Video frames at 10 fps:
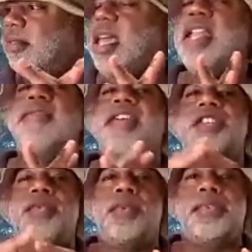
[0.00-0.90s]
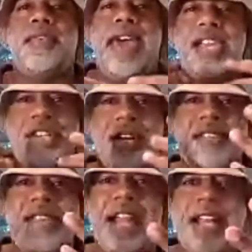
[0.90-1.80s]
individuals of Asian
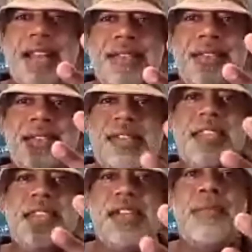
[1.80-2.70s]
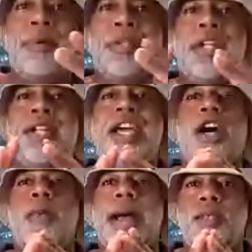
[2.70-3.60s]
descent. I need to say this in a politically
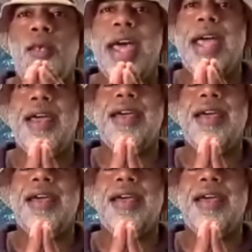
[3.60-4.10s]
correct way,